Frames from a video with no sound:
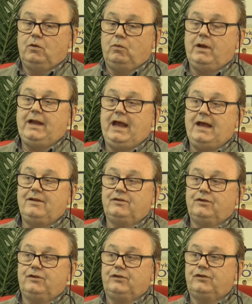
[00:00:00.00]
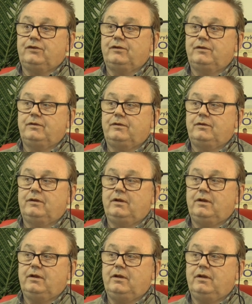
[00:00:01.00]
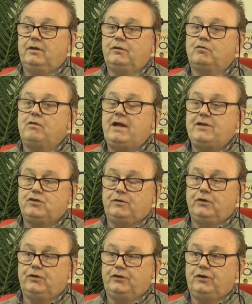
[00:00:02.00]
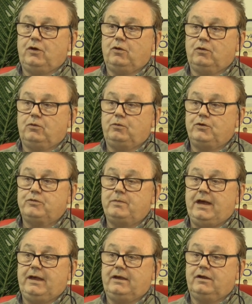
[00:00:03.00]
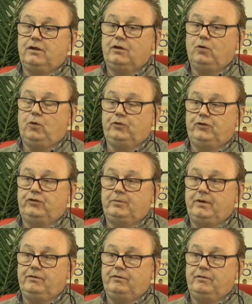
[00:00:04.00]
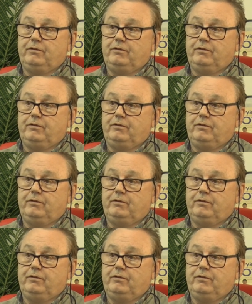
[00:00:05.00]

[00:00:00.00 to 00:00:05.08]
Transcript: when it enters the range of another dog, which may cause it to be